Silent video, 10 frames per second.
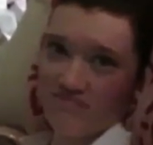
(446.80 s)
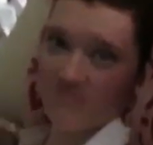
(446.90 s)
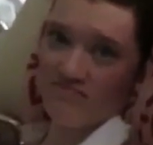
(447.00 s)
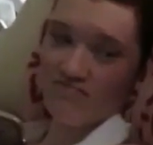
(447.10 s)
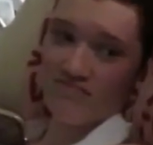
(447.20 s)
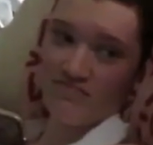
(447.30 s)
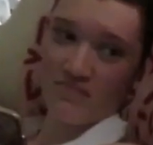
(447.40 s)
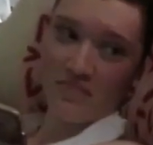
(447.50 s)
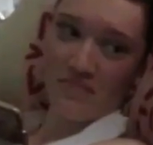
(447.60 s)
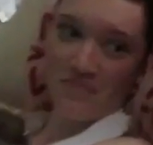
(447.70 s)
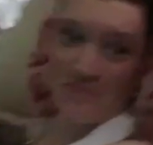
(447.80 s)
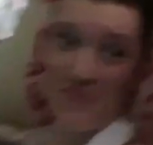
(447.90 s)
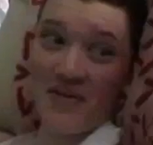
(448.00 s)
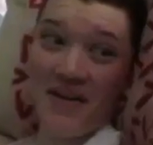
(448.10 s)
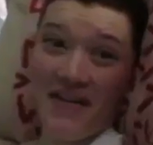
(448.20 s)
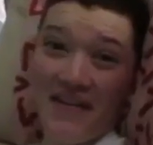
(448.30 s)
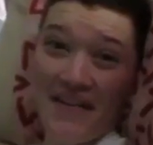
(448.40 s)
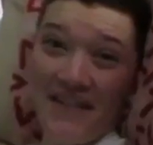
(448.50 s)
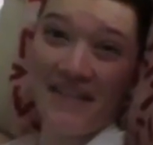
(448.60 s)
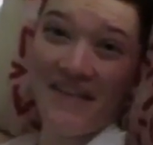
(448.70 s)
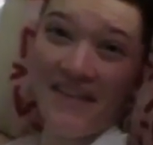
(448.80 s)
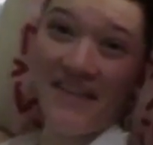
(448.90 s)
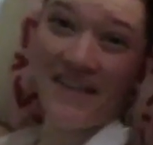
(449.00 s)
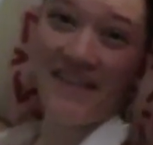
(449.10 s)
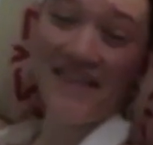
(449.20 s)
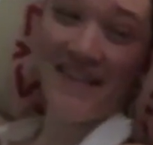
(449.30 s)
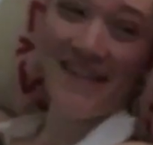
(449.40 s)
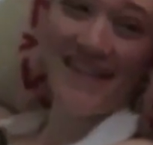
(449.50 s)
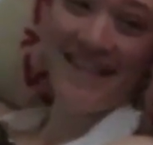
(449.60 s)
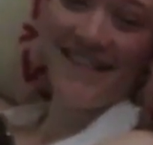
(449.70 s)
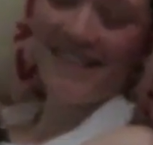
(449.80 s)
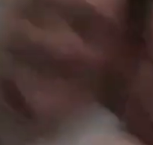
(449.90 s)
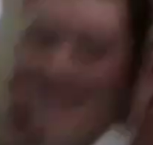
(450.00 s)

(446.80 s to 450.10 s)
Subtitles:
do. Oops, there's my phone.